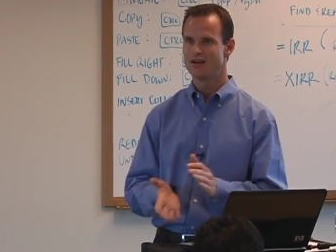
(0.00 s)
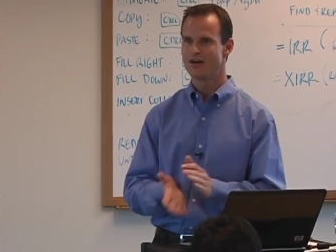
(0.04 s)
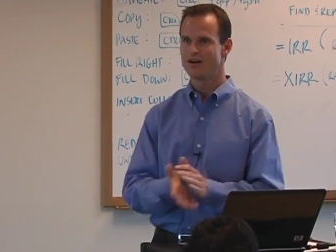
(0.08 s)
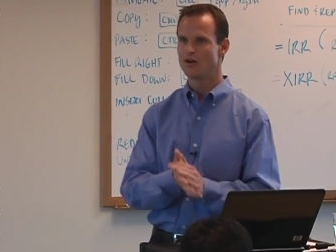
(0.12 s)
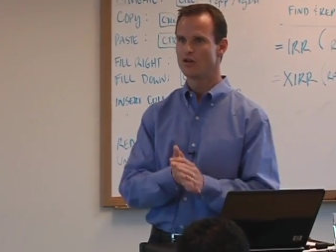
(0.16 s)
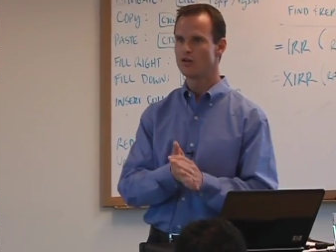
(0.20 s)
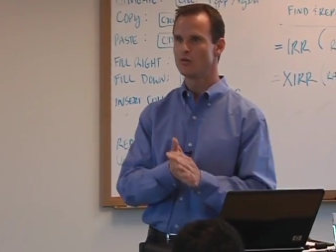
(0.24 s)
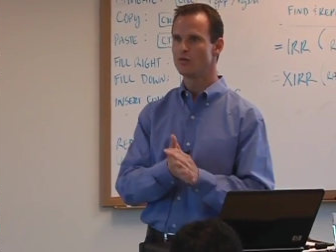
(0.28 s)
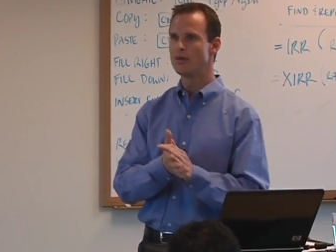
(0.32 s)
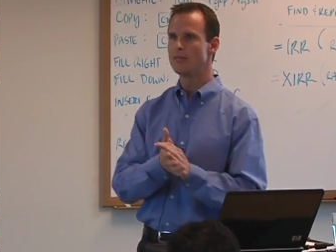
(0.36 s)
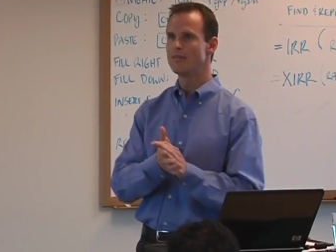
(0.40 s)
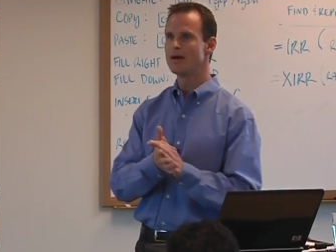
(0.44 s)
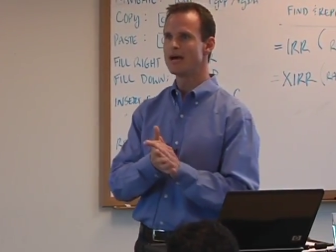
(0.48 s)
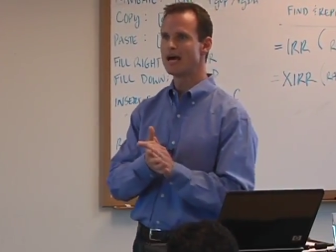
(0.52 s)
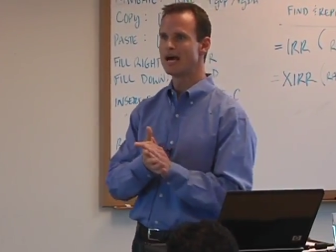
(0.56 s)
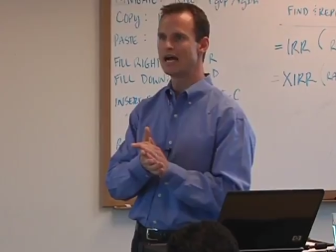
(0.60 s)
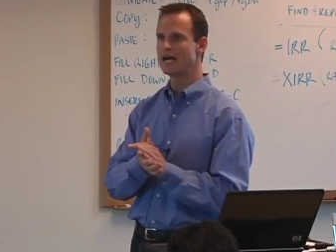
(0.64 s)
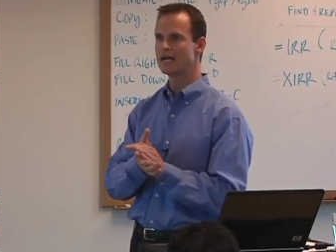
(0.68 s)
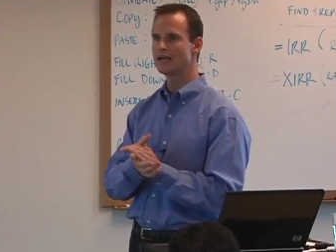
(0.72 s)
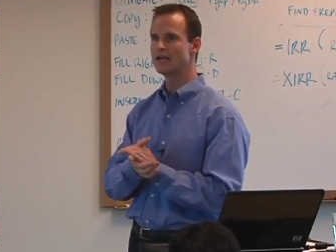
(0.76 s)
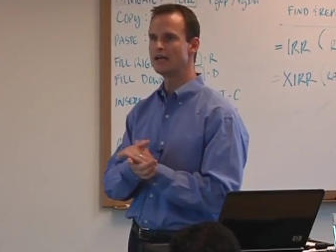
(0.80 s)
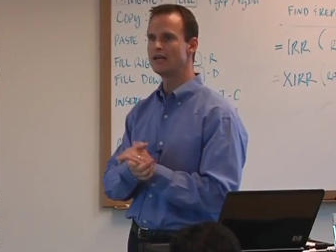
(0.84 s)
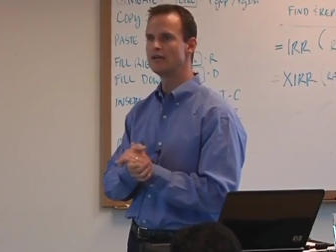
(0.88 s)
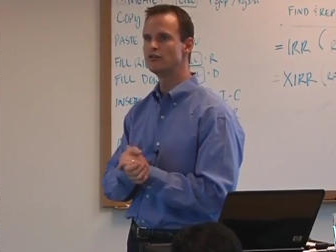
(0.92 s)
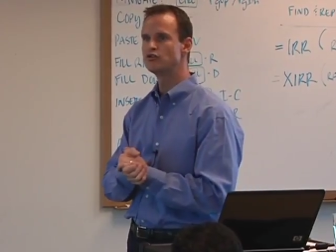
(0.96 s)
all the way
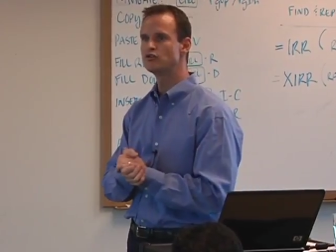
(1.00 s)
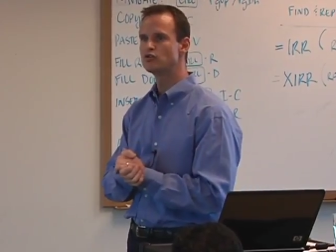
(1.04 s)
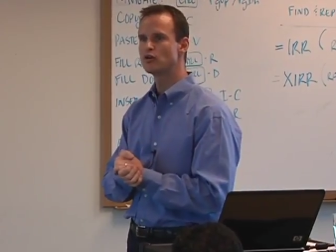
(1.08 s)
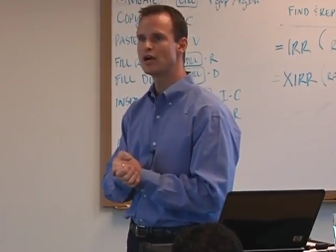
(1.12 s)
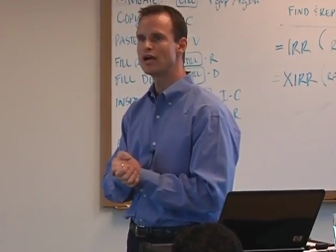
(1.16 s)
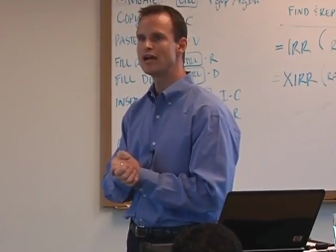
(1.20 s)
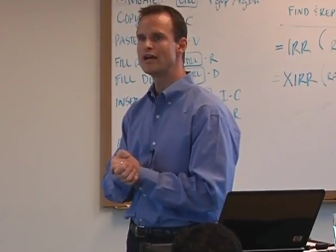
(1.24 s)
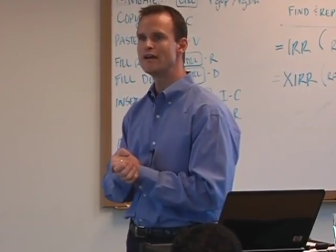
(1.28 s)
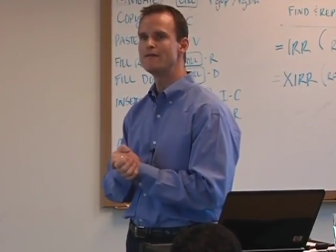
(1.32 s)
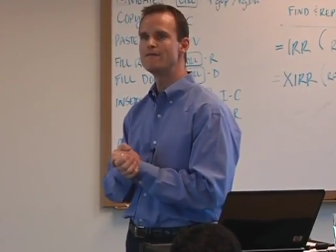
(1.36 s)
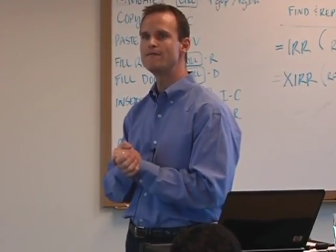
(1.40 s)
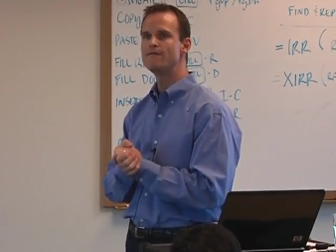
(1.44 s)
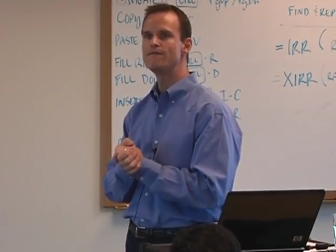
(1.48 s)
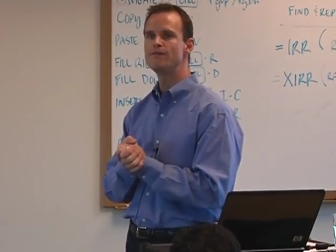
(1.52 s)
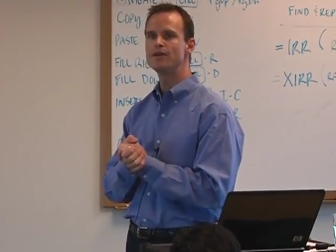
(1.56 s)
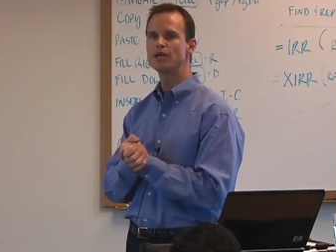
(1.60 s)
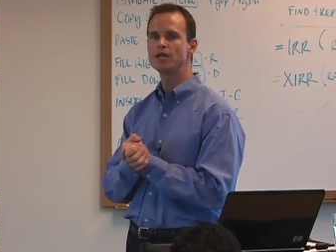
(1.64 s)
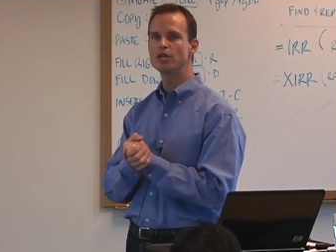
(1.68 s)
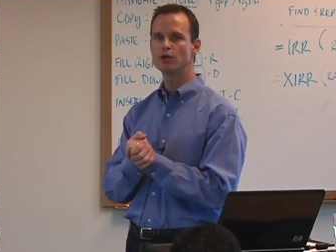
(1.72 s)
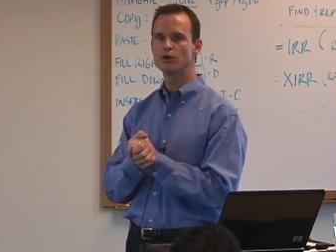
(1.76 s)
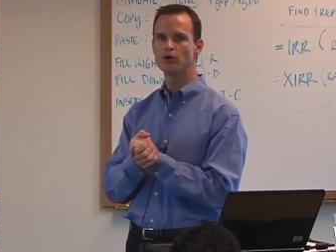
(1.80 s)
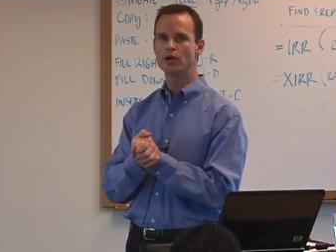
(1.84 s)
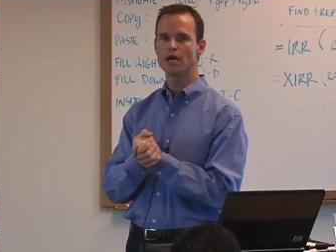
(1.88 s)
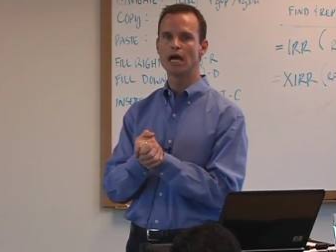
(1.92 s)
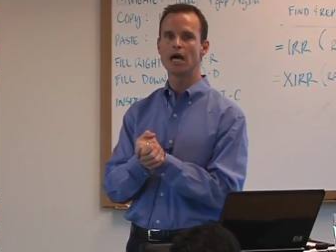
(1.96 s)
back, and try and
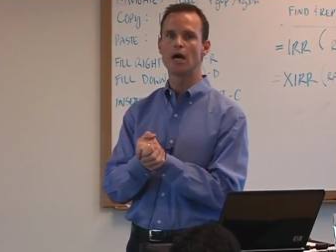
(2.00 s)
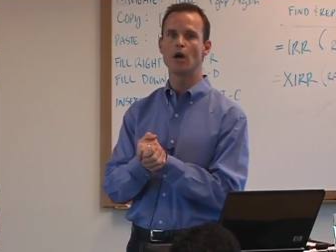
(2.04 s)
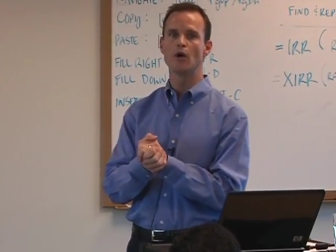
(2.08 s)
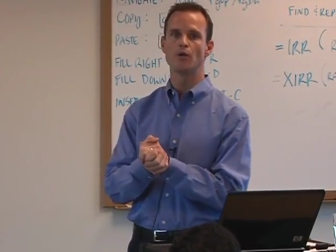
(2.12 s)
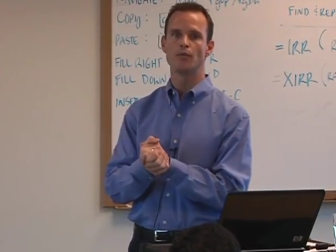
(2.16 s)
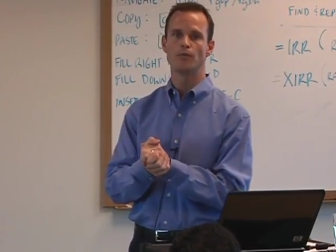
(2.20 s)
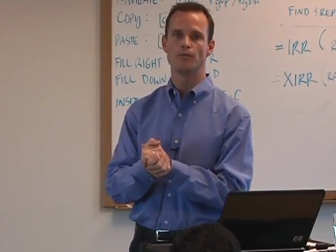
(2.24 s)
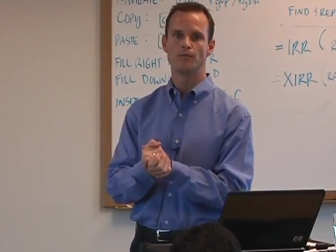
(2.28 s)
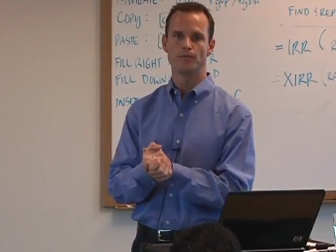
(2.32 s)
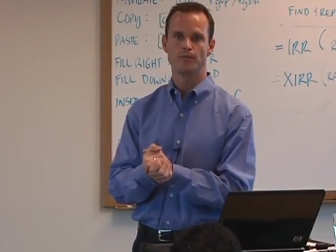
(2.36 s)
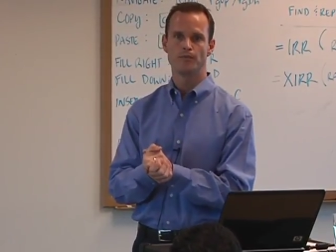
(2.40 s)
figure out